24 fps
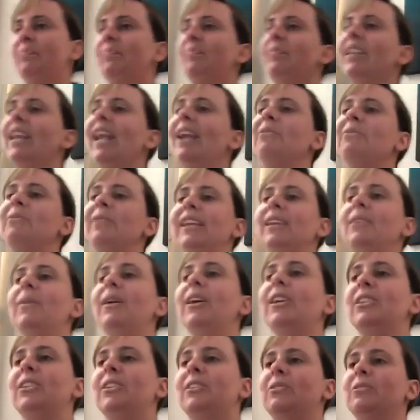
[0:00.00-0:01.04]
I really
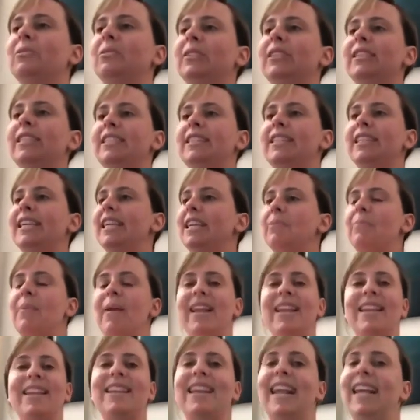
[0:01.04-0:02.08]
want you to keep
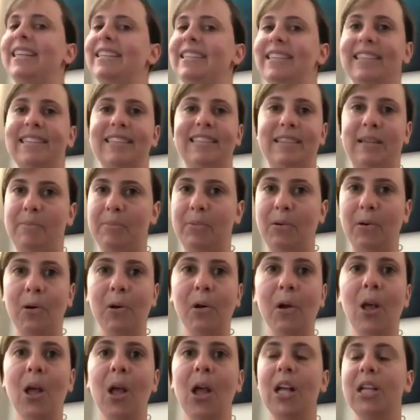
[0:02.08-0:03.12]
it nice and
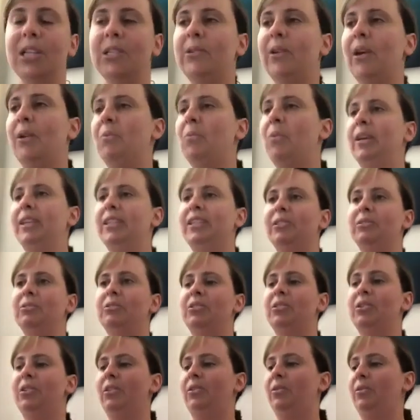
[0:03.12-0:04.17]
simple. So I want you
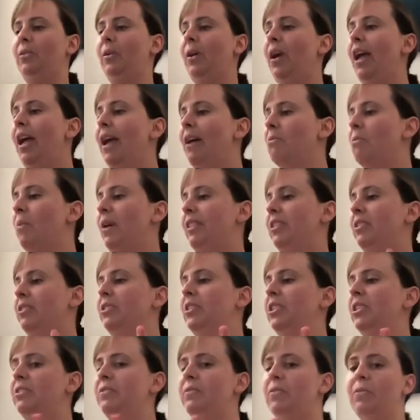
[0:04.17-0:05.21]
to whether
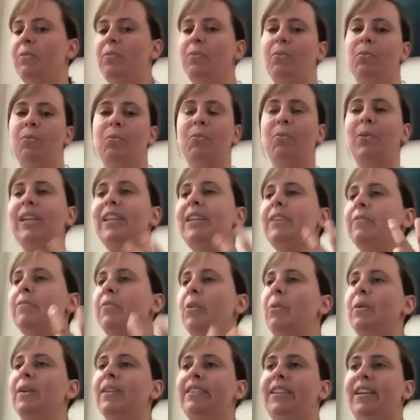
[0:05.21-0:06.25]
just really
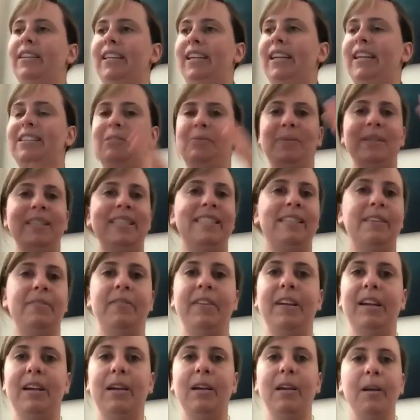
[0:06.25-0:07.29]
focus on like a
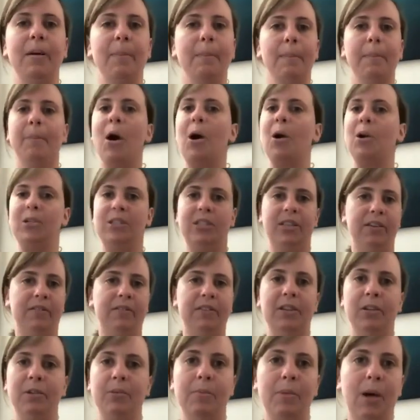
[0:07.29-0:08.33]
specific part of
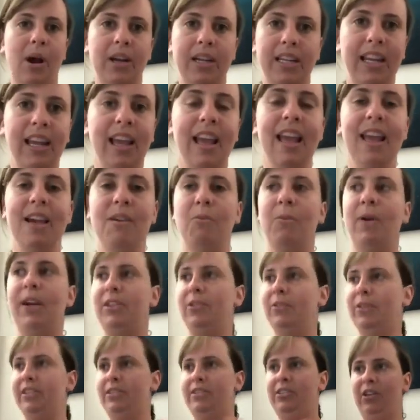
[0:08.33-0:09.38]
your body,
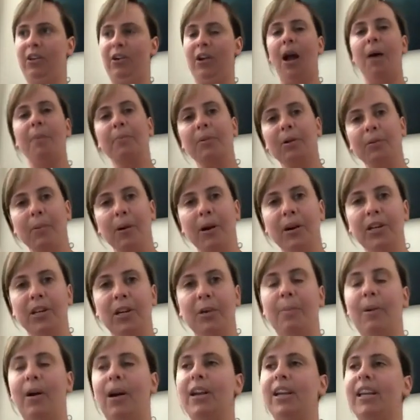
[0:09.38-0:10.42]
whether it's your upper part of
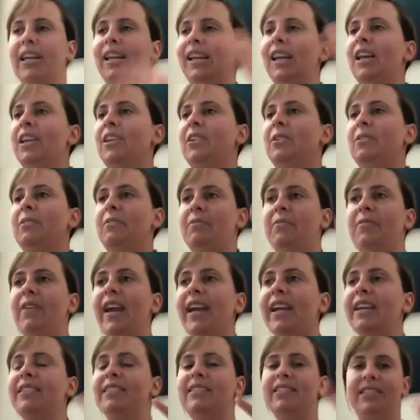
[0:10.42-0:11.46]
your body, your
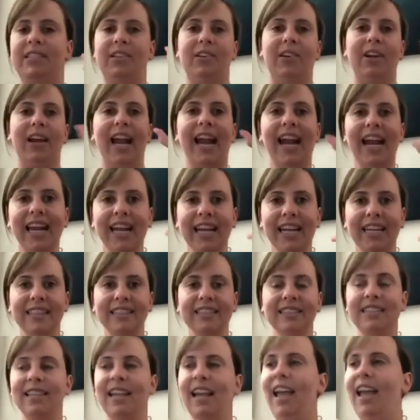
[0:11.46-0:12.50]
face, your hands,